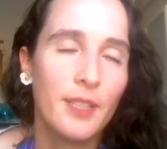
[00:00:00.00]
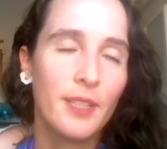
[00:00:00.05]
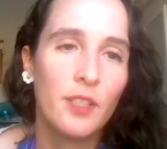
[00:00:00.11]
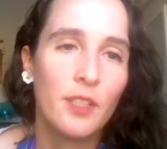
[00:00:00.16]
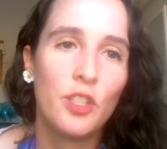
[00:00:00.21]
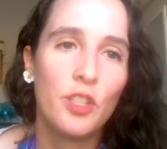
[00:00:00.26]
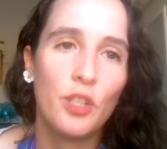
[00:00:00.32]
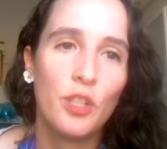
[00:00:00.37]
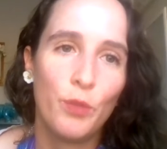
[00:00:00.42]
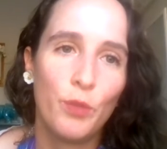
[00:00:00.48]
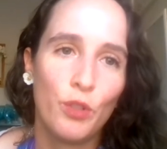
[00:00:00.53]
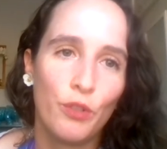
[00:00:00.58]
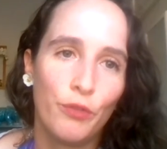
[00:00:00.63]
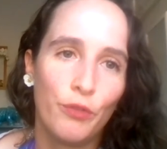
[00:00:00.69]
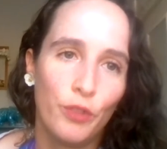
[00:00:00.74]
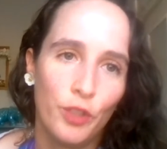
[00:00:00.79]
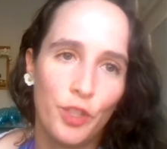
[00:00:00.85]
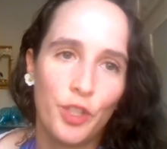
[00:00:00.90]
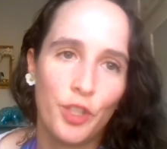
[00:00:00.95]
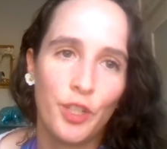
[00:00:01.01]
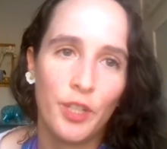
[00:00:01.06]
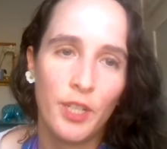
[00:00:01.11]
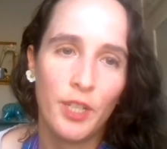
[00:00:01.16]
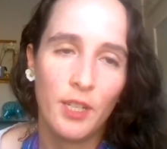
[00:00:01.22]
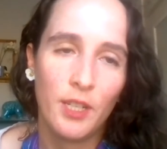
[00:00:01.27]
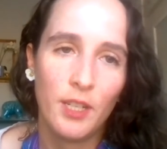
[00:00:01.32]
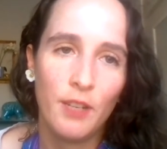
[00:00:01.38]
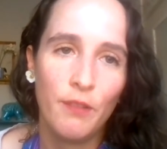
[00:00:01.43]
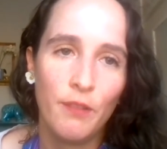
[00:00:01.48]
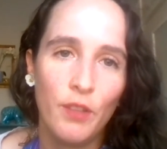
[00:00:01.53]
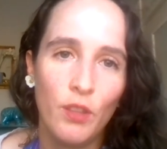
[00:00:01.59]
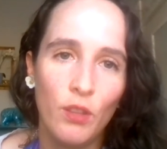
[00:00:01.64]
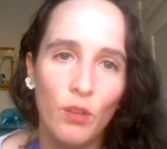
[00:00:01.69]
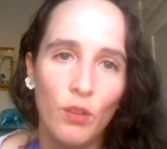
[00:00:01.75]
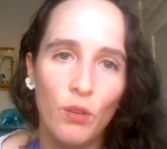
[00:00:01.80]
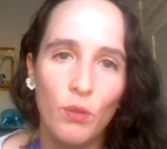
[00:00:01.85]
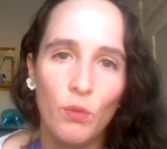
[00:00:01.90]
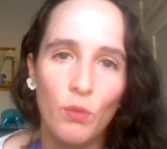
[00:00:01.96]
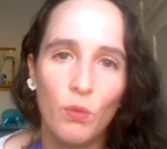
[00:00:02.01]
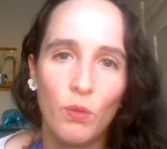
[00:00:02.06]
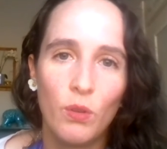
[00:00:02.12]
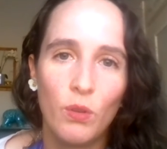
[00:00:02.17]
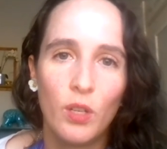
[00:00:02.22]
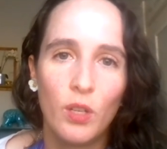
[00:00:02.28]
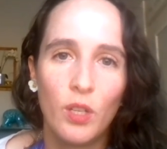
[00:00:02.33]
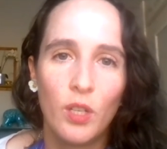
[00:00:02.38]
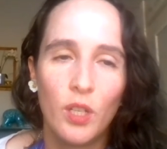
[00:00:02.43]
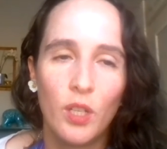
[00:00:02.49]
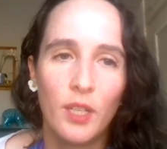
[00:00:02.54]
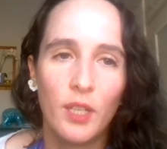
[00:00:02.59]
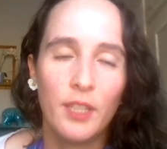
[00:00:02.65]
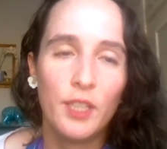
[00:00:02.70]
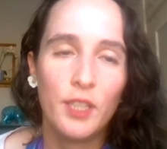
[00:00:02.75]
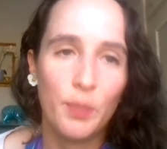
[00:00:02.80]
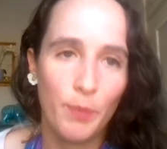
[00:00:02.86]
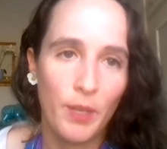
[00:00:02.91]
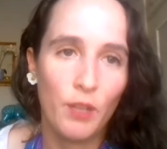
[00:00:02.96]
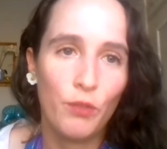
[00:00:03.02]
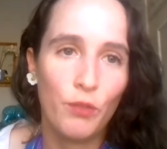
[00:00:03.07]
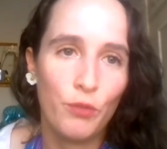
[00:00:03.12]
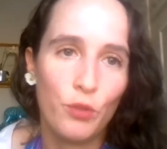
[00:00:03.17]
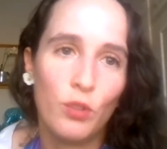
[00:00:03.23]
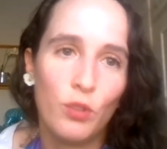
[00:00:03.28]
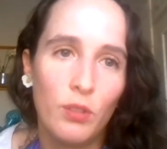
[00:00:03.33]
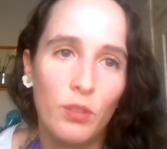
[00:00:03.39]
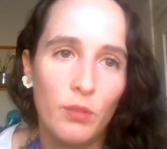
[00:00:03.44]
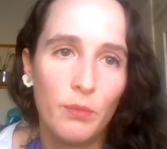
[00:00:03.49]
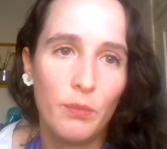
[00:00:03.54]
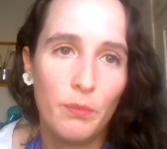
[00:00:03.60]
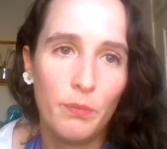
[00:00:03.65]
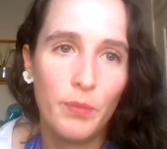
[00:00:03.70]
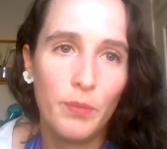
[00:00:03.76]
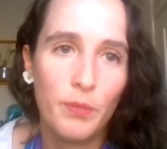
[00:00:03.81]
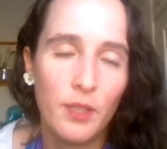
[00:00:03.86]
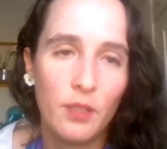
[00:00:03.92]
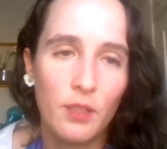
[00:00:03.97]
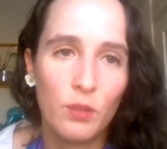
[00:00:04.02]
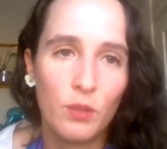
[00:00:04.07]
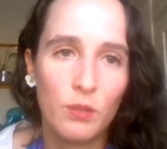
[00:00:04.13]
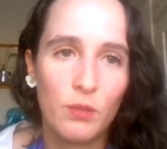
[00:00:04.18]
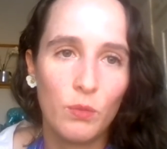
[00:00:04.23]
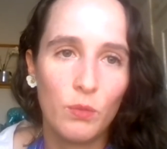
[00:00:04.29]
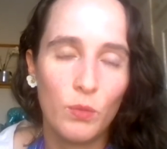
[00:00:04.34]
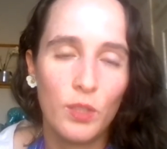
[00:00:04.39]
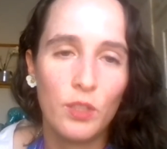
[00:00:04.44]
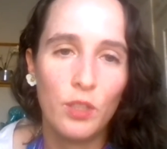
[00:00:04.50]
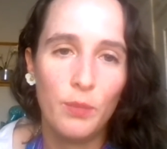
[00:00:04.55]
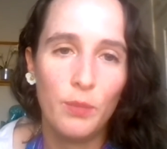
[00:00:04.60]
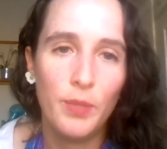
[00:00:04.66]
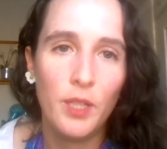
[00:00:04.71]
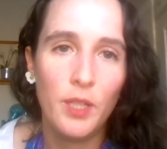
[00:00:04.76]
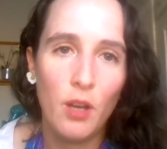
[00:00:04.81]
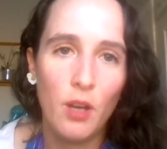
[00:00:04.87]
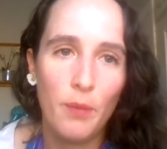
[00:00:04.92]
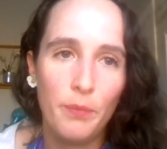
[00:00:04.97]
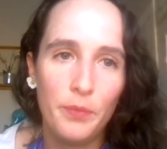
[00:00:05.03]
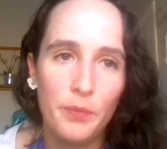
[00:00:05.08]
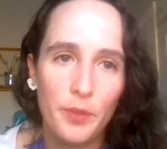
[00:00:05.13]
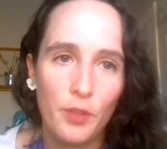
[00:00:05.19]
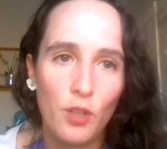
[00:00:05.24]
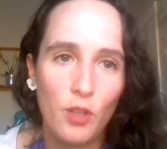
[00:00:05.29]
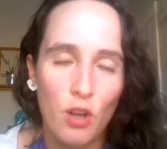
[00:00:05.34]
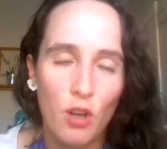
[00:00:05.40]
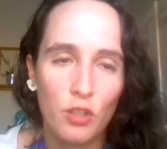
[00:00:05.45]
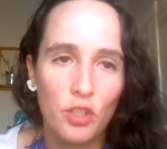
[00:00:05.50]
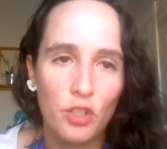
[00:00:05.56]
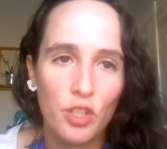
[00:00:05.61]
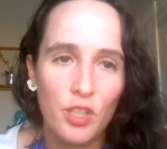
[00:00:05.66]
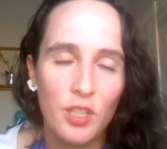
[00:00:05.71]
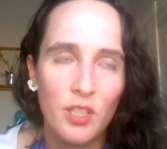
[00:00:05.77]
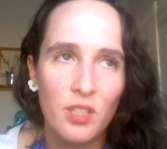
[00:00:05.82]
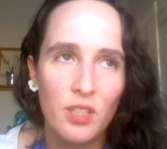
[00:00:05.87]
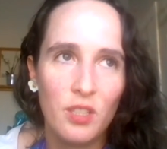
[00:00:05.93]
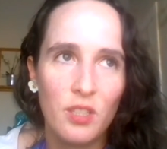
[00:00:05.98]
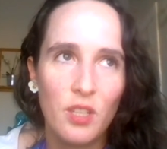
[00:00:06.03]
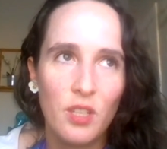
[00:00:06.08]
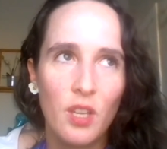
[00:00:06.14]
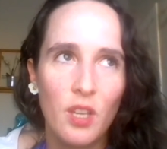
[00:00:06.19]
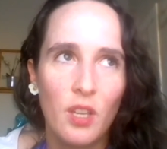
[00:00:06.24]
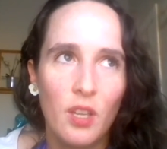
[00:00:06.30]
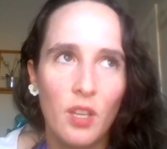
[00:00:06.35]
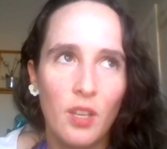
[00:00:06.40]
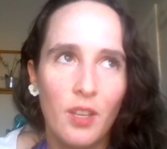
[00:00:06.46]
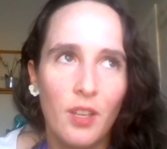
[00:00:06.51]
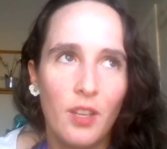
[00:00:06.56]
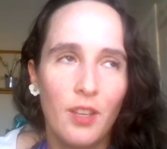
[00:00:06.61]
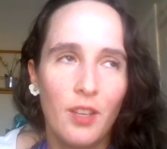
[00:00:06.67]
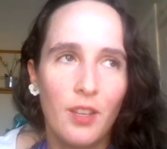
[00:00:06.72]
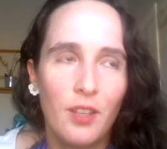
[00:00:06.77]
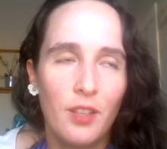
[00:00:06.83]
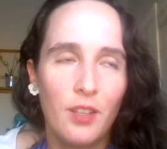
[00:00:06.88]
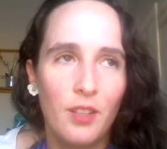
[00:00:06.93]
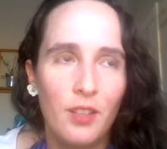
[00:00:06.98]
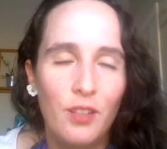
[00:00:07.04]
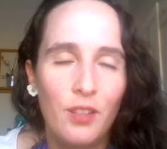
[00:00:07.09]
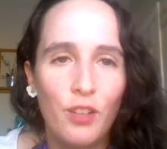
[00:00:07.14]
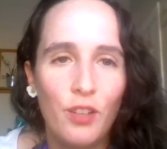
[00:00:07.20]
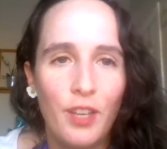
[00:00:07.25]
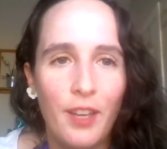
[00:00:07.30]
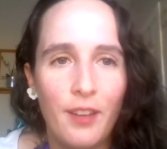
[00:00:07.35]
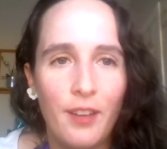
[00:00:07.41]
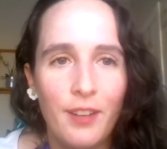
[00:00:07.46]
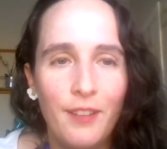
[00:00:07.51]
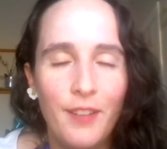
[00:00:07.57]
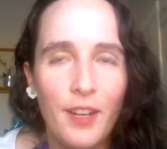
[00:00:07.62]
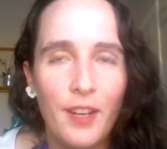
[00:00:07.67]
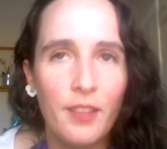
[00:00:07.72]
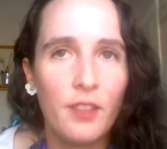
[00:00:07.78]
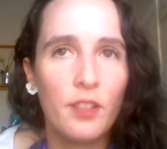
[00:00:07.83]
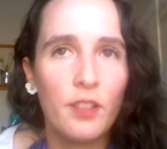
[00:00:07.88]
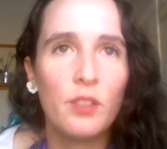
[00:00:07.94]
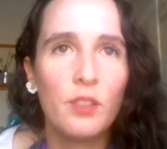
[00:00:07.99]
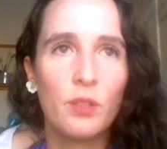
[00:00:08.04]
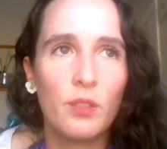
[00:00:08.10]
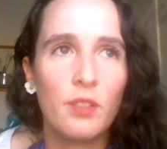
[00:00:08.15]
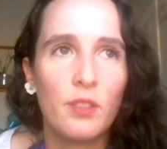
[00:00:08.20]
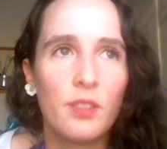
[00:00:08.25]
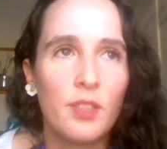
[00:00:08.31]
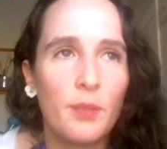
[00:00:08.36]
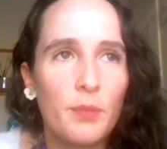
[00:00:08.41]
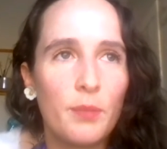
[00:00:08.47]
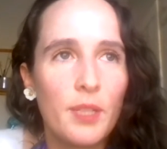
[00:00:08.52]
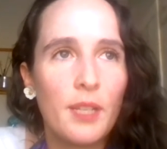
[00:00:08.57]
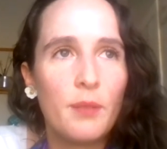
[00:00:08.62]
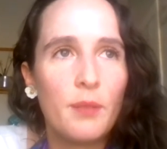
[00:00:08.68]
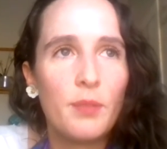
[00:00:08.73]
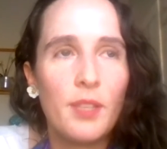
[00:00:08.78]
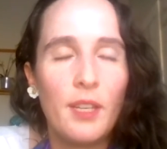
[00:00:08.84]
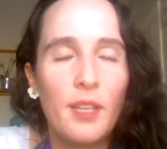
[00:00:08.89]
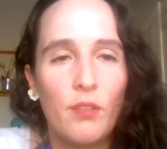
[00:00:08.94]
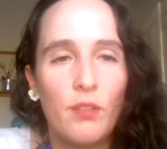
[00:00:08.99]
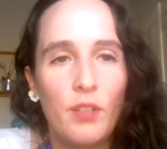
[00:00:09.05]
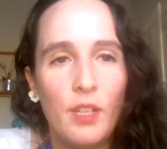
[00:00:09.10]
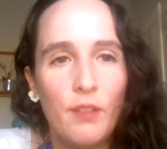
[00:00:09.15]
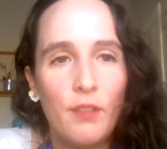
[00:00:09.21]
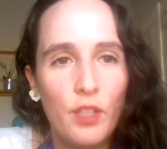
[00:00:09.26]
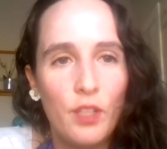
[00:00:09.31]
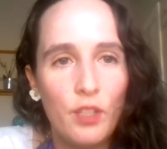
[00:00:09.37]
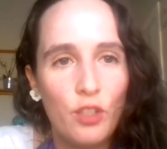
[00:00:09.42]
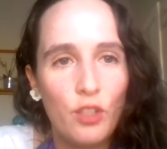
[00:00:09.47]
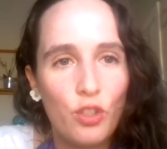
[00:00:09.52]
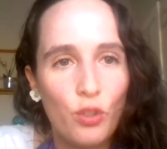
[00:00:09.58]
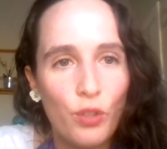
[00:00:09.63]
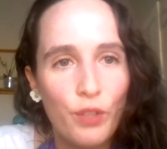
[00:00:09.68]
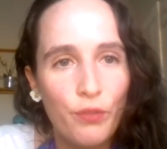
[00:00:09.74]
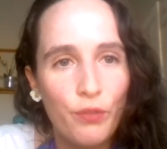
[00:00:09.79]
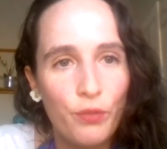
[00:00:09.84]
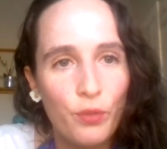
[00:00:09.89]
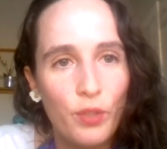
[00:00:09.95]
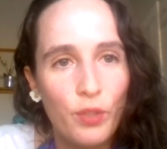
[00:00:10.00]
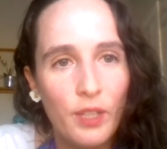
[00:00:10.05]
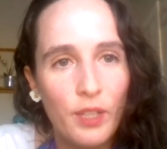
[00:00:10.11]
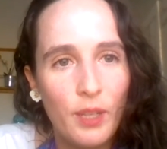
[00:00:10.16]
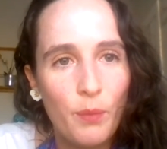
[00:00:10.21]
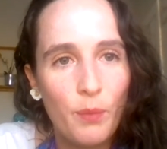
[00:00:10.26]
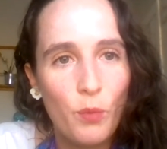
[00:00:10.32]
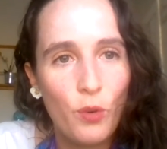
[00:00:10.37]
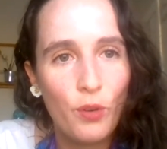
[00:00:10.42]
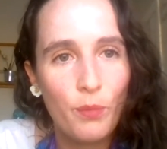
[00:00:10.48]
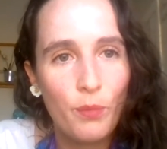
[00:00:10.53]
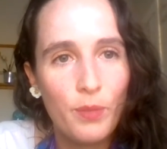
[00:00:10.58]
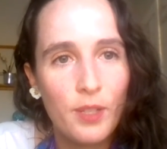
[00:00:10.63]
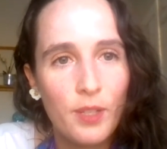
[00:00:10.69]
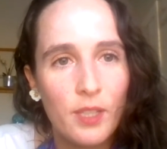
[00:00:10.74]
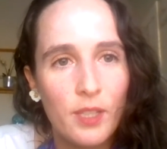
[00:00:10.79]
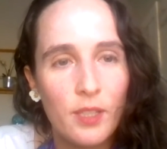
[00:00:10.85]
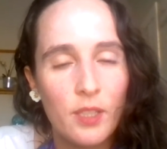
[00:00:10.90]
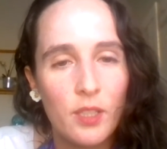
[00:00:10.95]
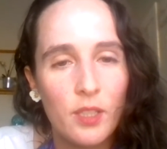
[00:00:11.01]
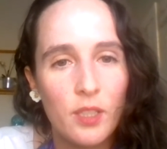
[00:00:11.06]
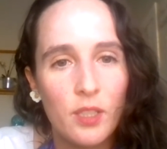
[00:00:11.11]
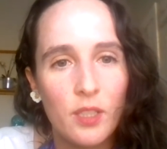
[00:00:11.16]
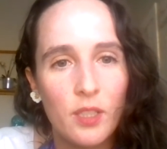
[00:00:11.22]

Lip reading: such a beautiful journey, even though it's painful, because once you become conscious, you can't even, sometimes I don't even enjoy food anymore because